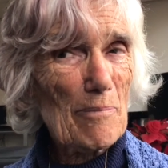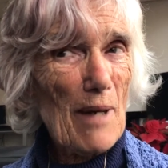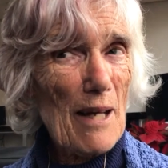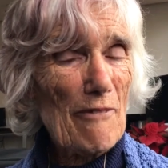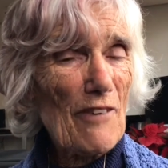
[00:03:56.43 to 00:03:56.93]

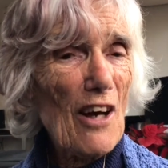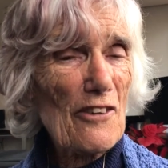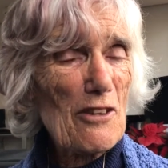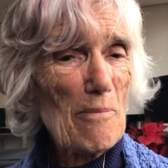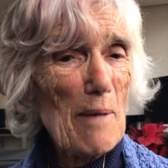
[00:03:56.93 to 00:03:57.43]
my
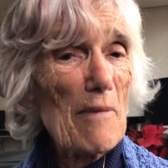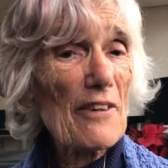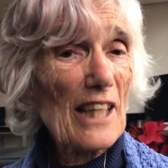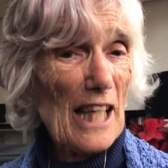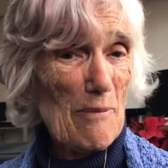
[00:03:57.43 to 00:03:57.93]
father and my
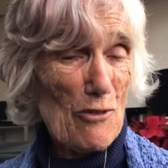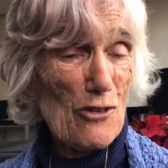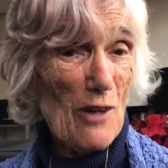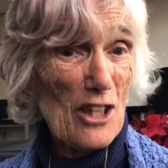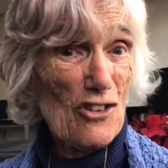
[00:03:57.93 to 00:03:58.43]
mother came
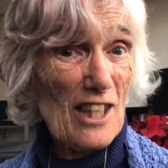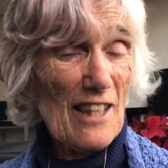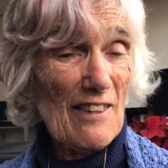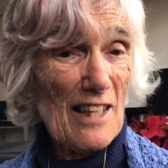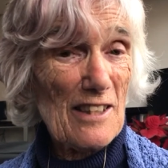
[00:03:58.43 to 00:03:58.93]
through
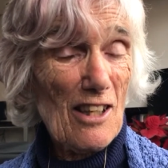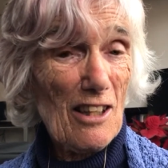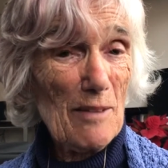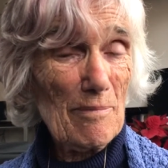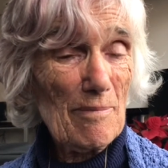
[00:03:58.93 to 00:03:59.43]
actually at that
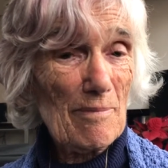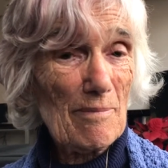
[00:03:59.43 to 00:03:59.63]
time.